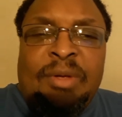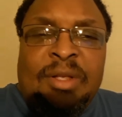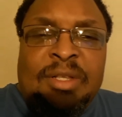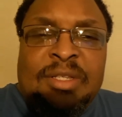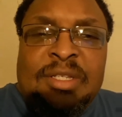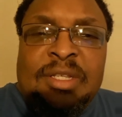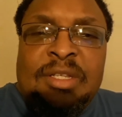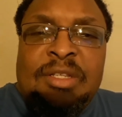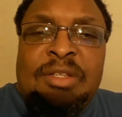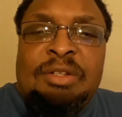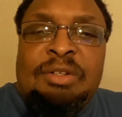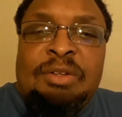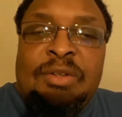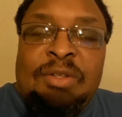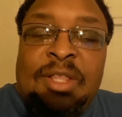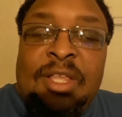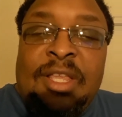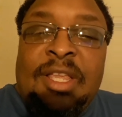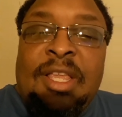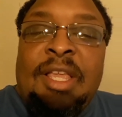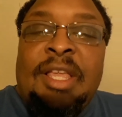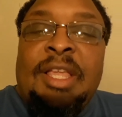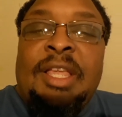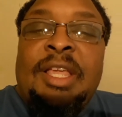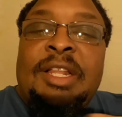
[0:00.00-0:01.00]
I say, you know, they
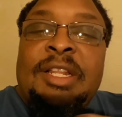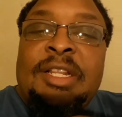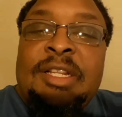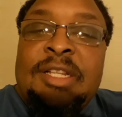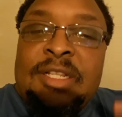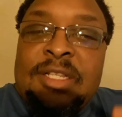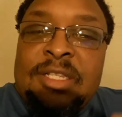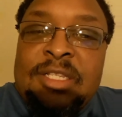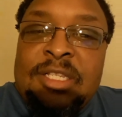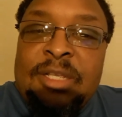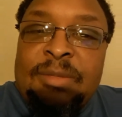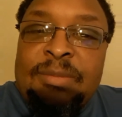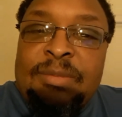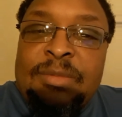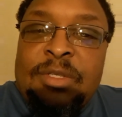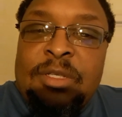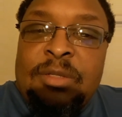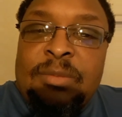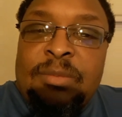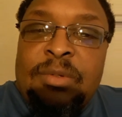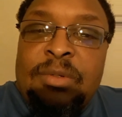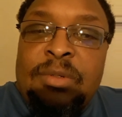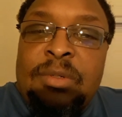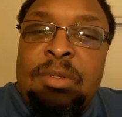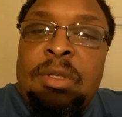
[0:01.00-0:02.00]
can get it in
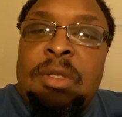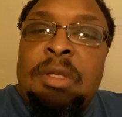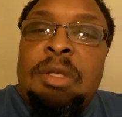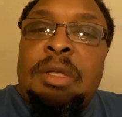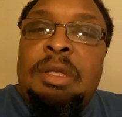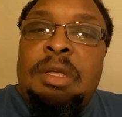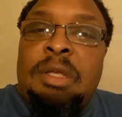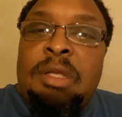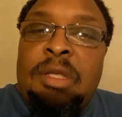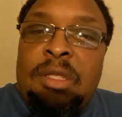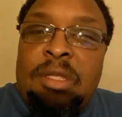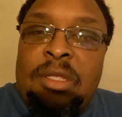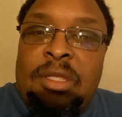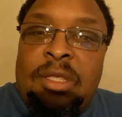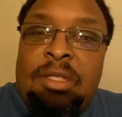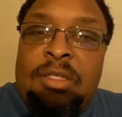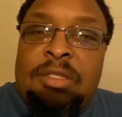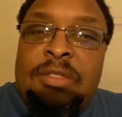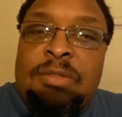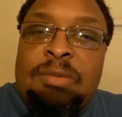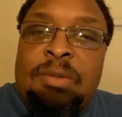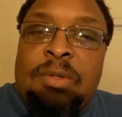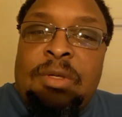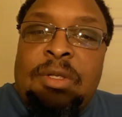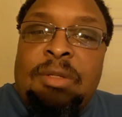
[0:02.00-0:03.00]
September.
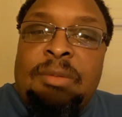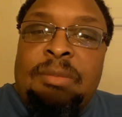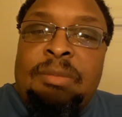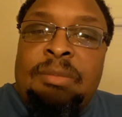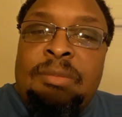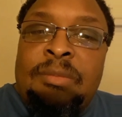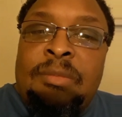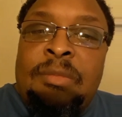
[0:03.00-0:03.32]
Guess what?